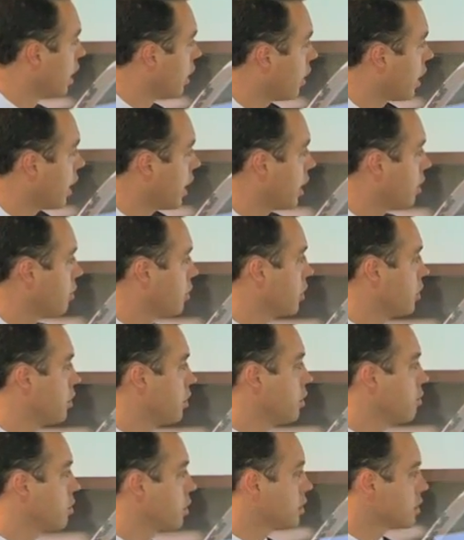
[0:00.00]
are unable to
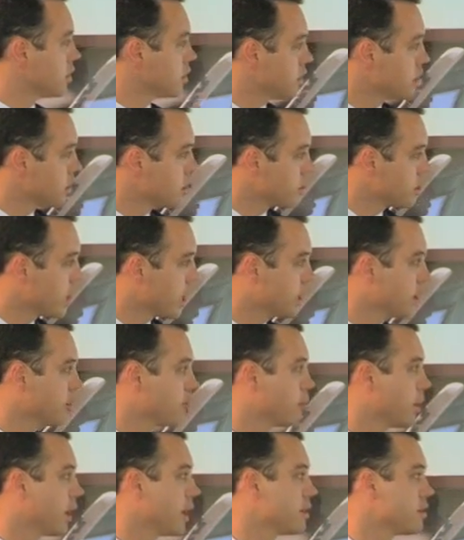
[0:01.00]
do, because it's an
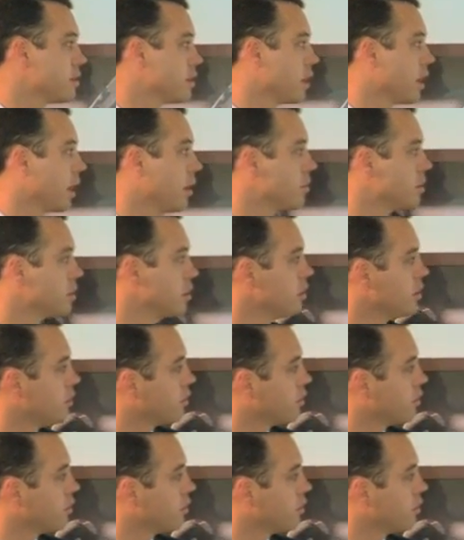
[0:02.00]
attractive place to come to.